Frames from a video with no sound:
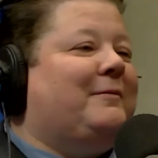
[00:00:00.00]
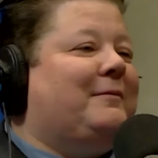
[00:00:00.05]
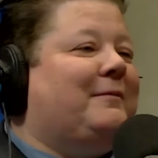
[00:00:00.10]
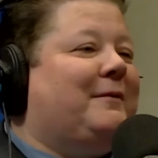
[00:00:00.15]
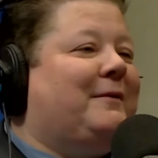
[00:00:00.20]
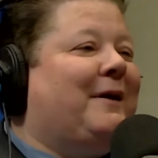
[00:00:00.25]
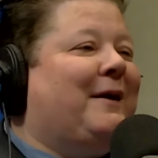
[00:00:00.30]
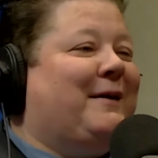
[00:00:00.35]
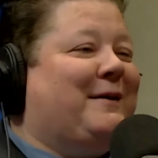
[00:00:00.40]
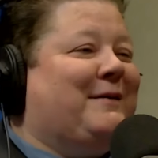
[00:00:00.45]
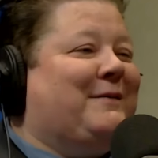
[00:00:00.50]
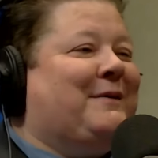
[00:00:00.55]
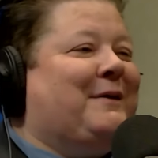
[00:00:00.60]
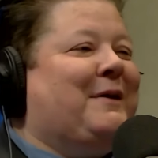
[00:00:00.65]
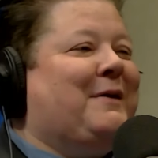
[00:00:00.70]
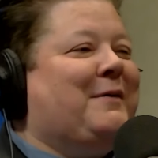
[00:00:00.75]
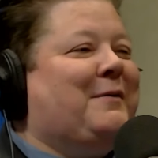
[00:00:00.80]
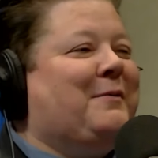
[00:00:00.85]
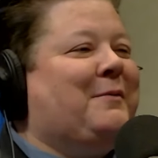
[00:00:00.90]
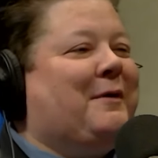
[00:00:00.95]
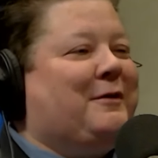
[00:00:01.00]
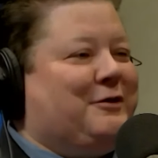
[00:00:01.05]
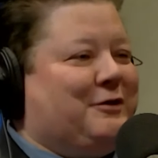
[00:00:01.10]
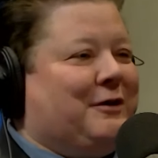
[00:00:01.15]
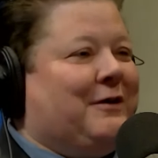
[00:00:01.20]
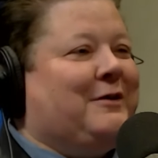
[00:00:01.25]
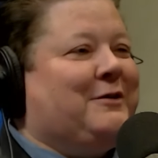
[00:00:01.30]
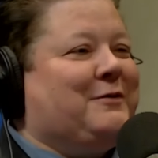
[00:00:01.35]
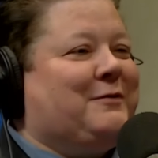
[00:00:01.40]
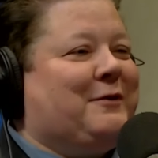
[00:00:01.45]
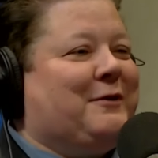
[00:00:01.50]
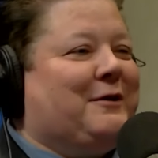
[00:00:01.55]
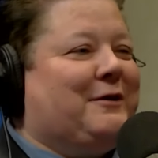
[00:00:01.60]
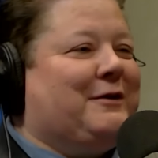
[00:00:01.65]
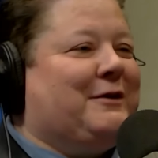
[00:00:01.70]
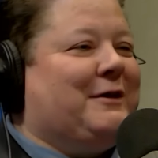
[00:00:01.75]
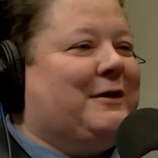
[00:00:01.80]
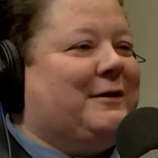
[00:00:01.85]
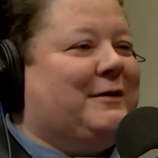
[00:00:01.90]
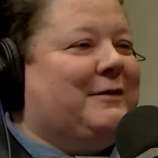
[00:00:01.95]
we can see a judge for a
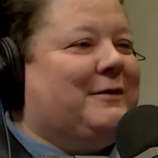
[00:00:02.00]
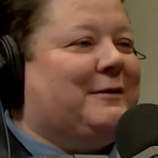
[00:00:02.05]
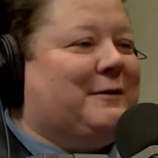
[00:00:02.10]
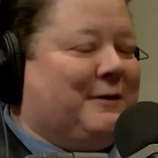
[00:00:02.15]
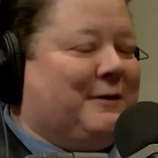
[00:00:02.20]
judge. Yeah,